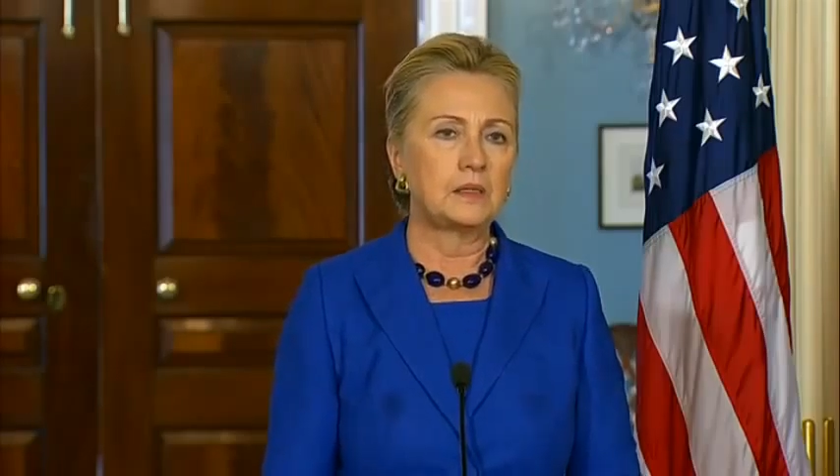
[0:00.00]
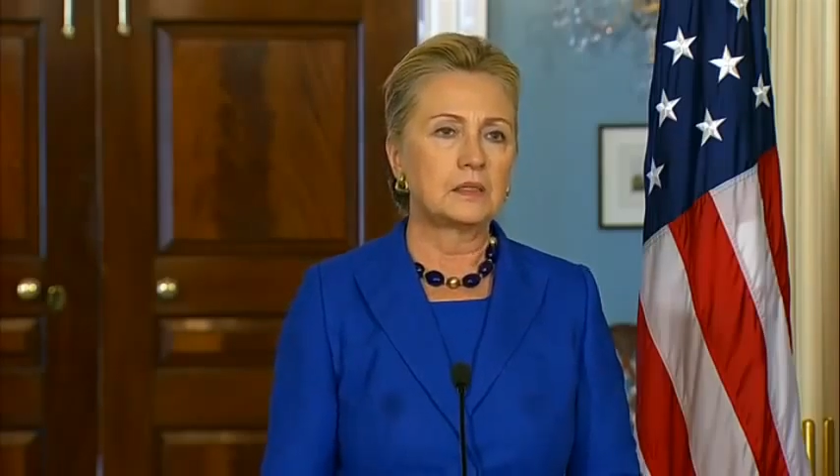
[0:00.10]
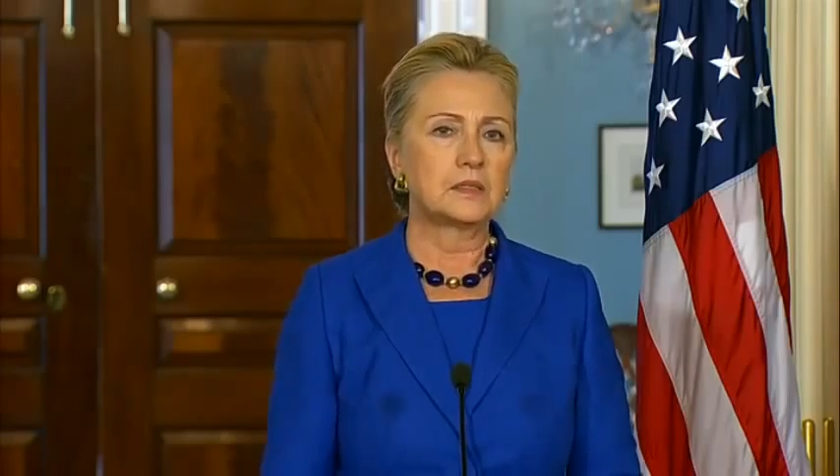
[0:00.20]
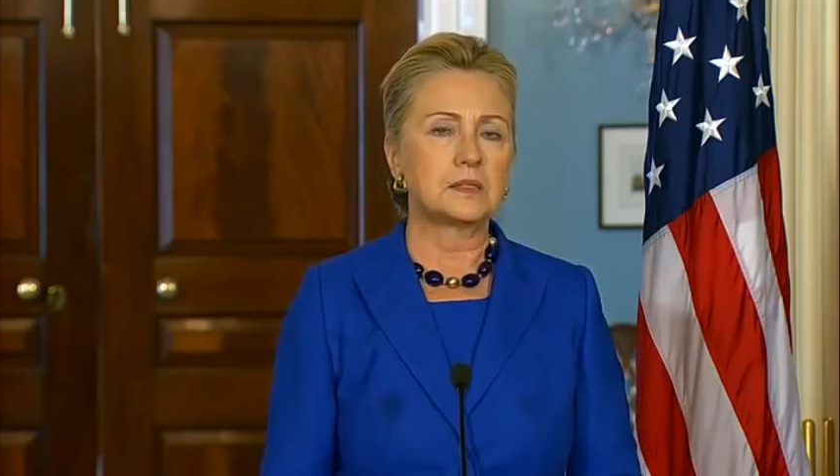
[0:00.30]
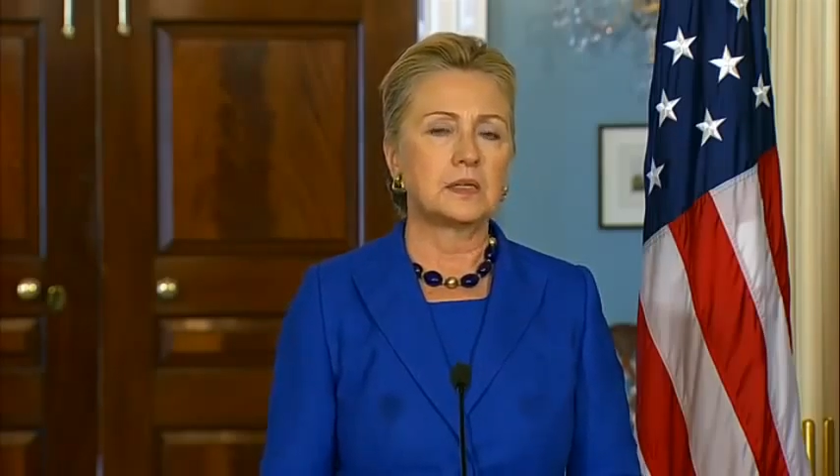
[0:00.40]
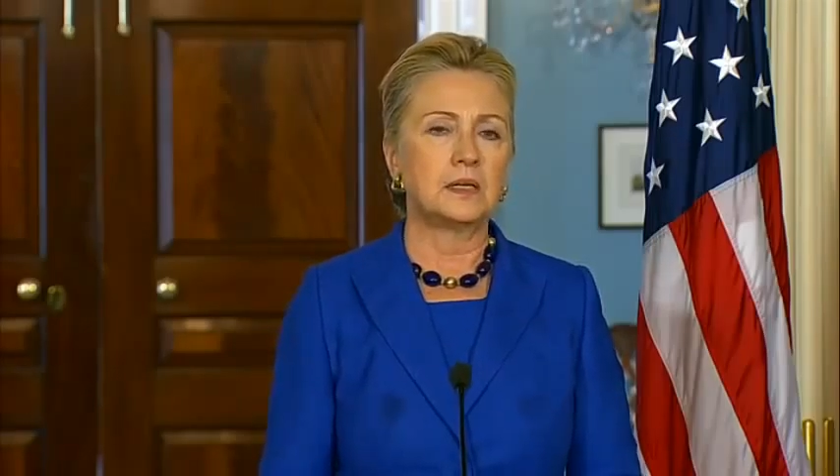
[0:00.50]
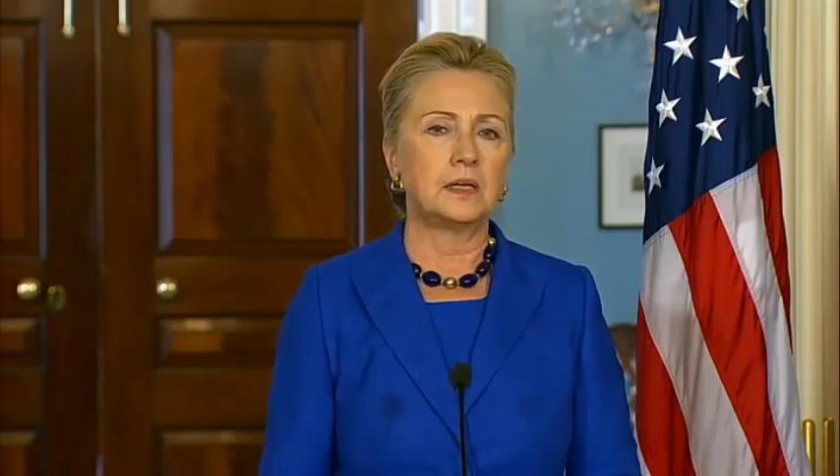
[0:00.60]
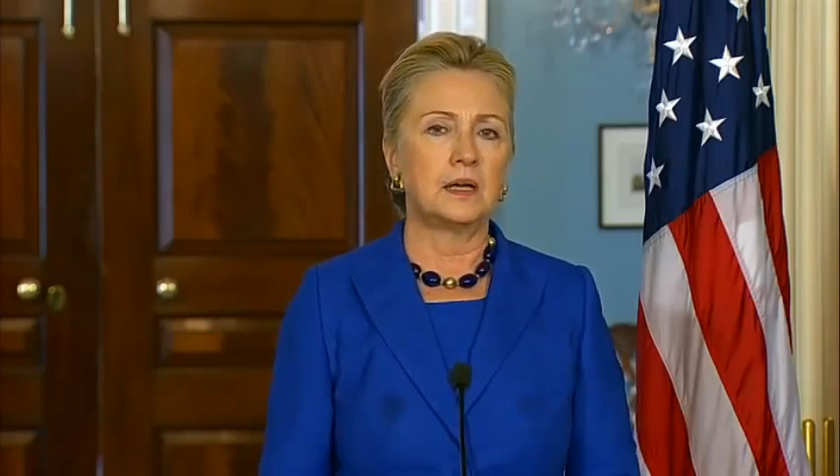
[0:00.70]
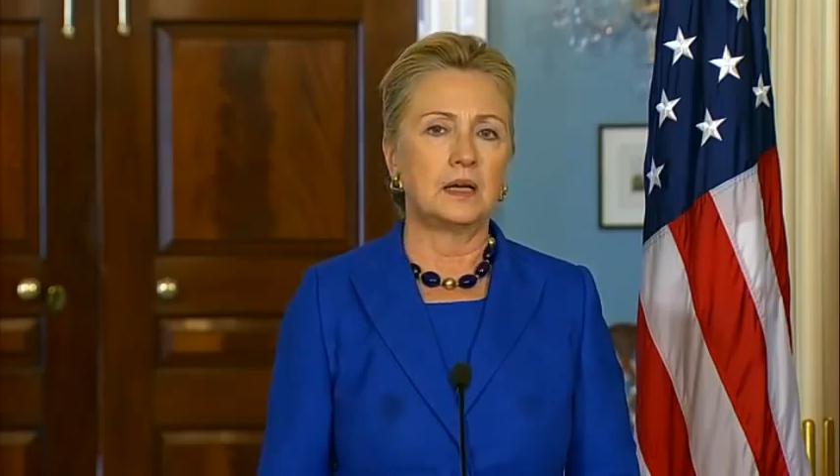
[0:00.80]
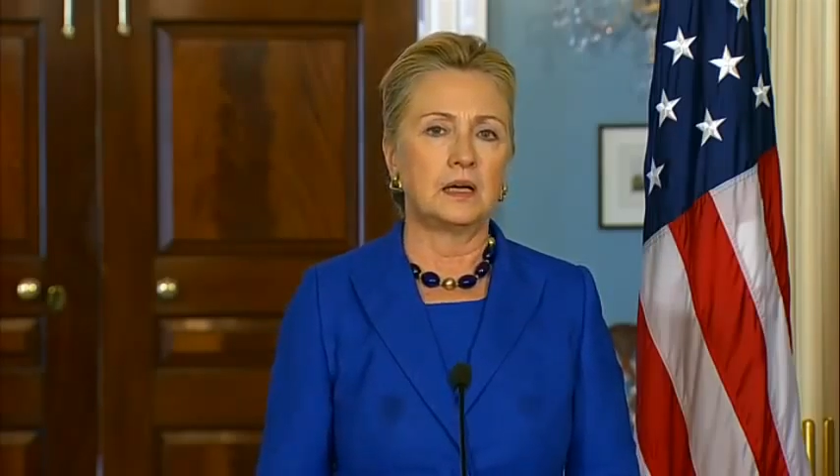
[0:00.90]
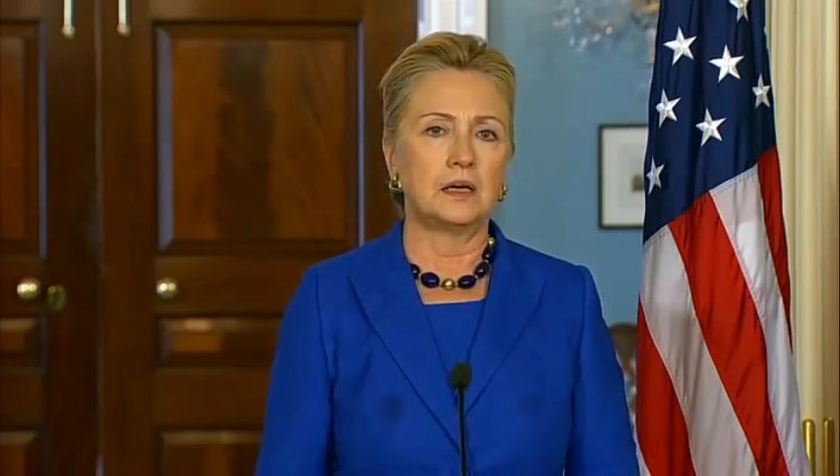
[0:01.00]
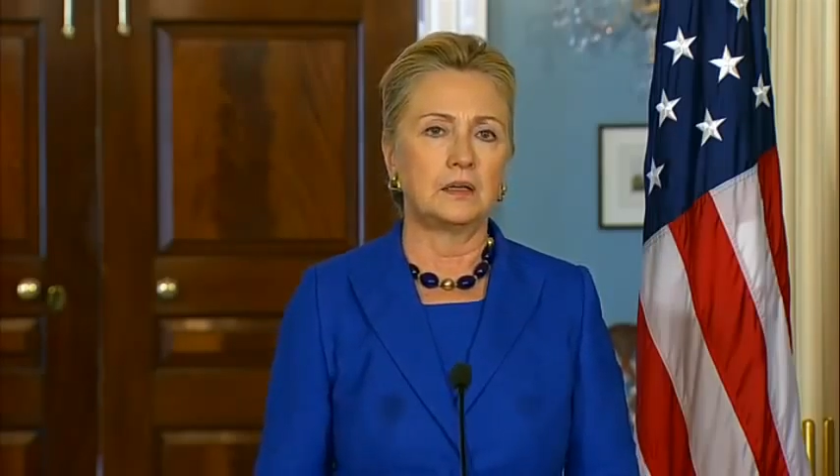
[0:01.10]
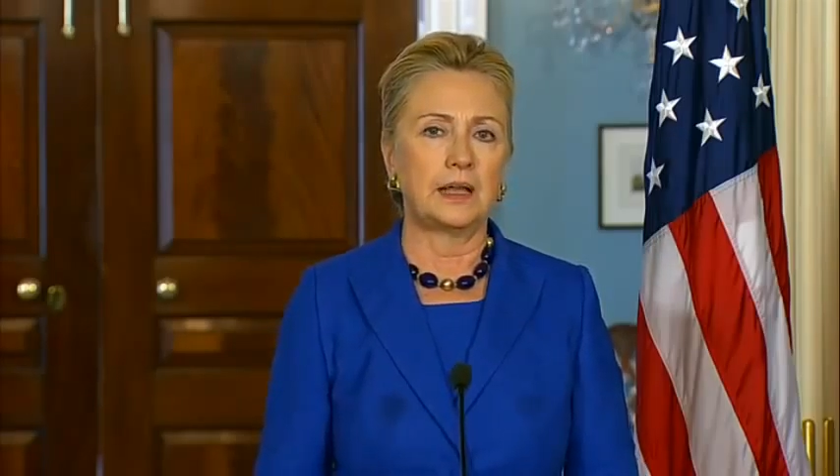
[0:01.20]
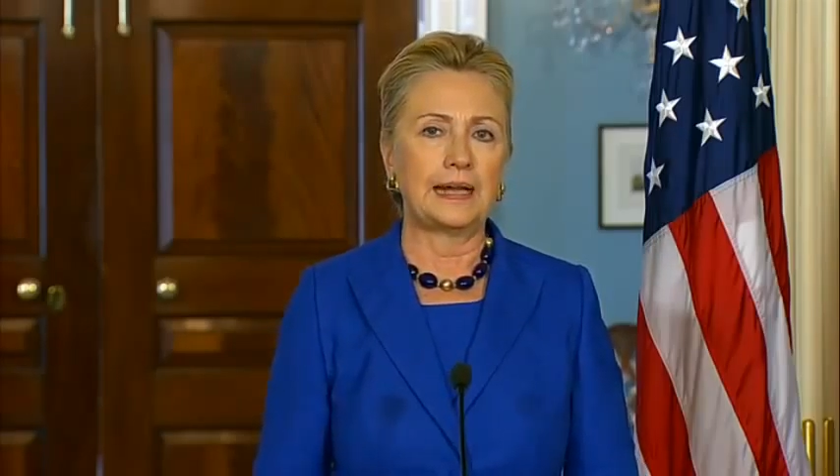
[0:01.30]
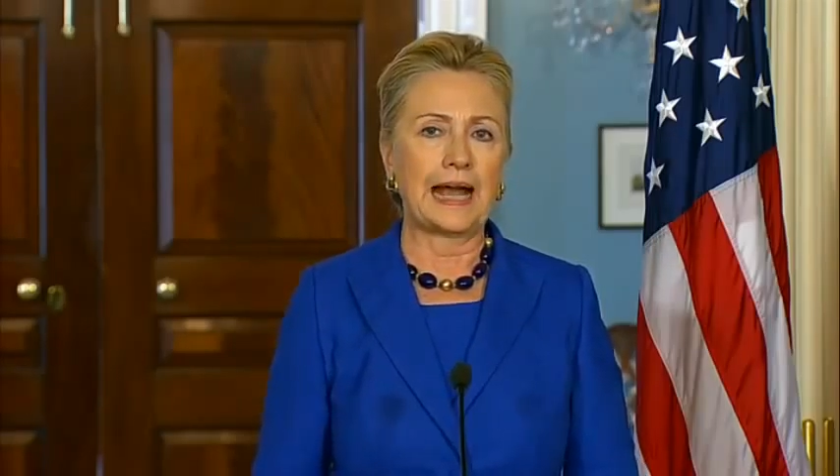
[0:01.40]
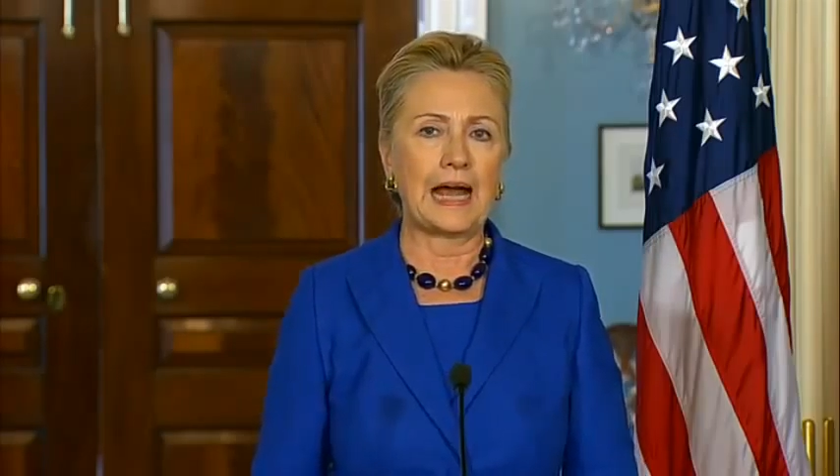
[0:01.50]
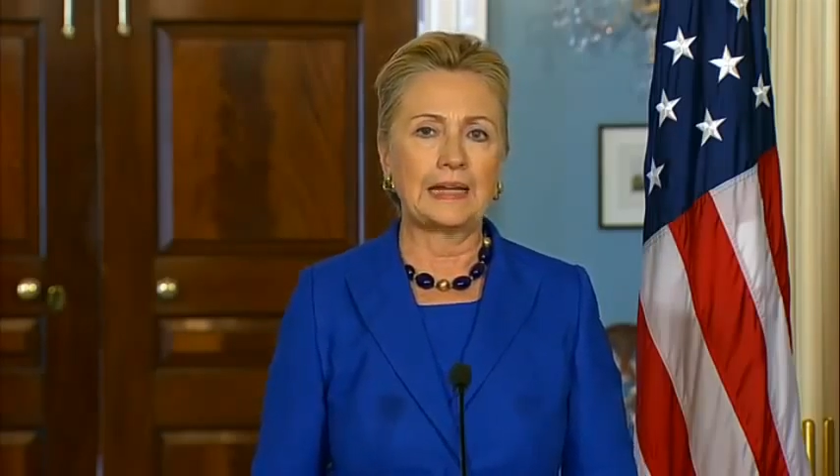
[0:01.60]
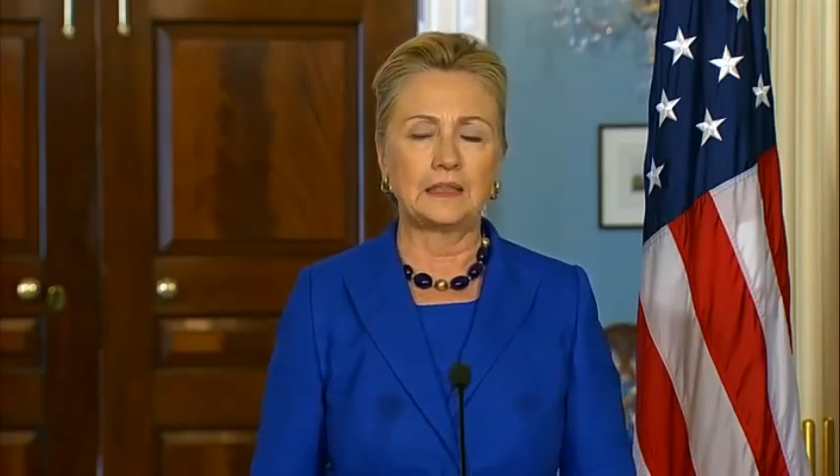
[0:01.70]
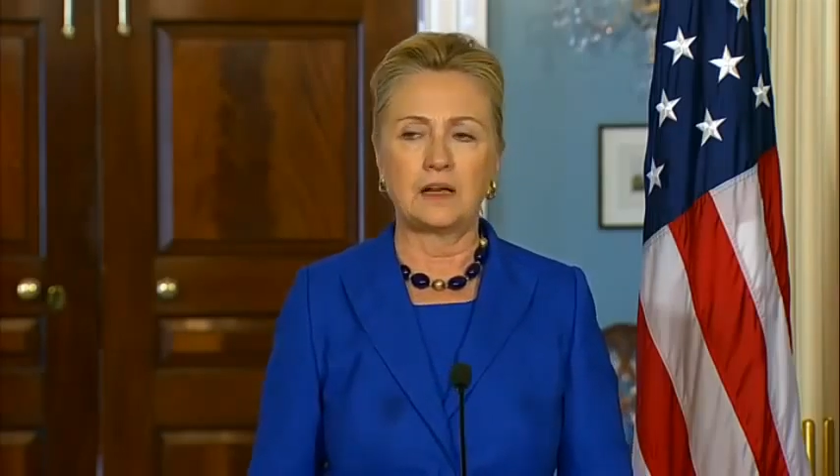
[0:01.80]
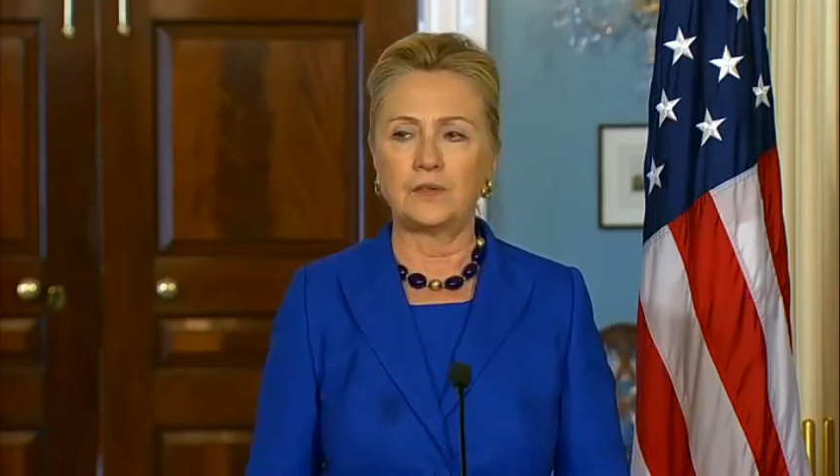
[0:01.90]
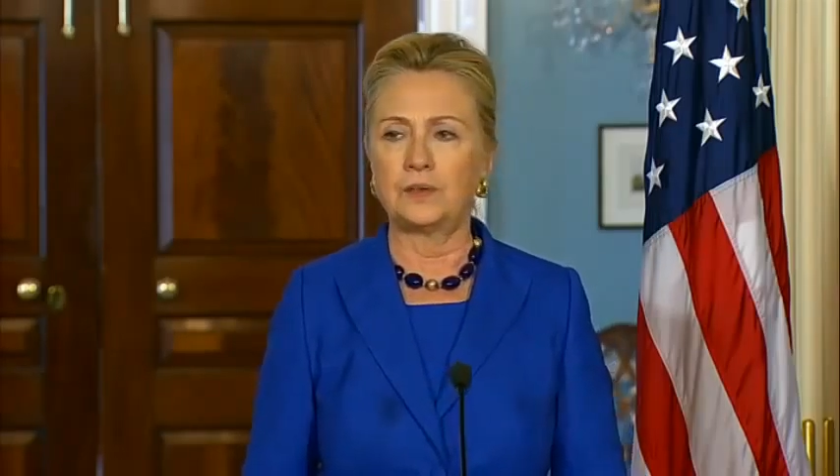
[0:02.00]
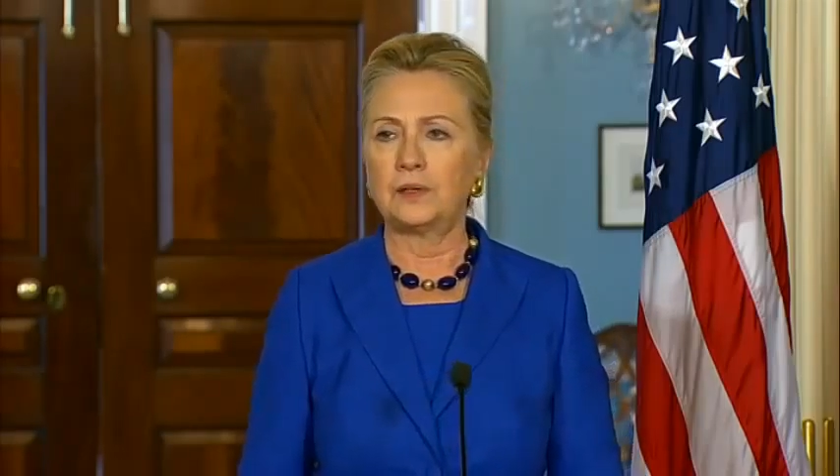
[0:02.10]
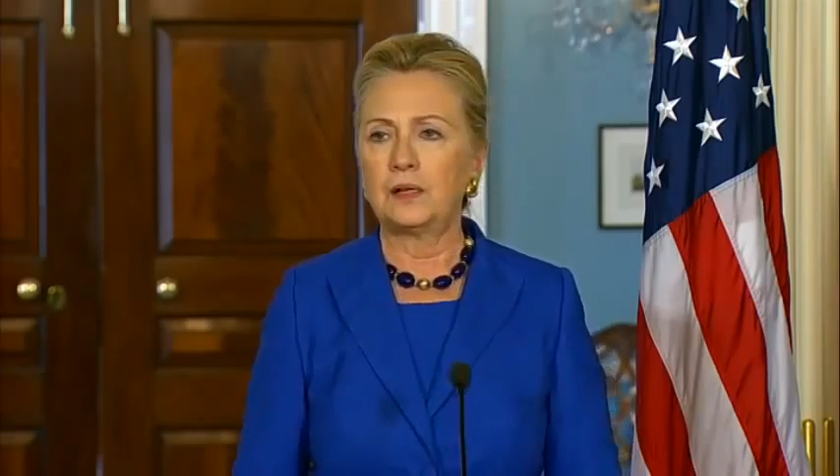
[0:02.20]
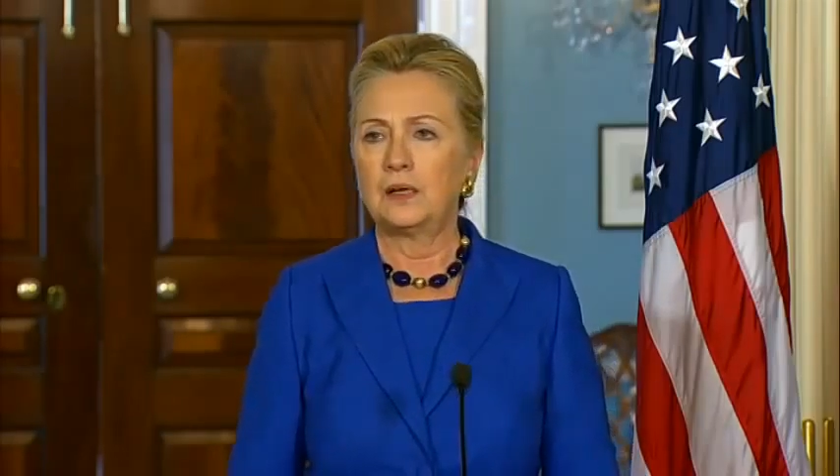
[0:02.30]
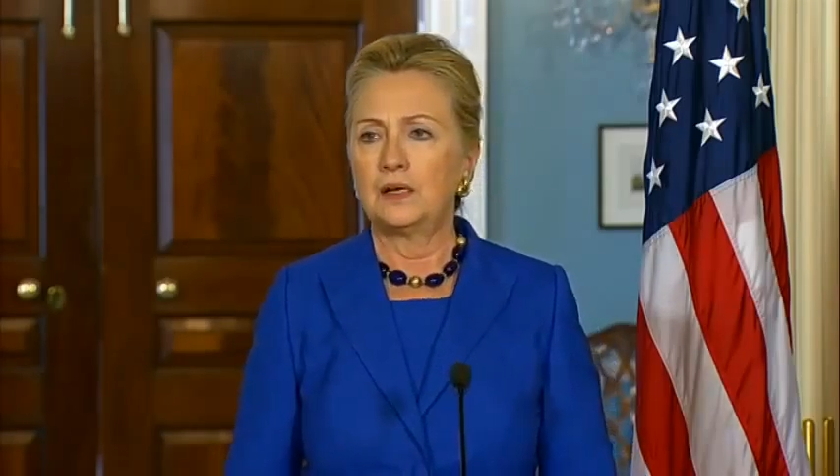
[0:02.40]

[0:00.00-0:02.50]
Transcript: to see a high-level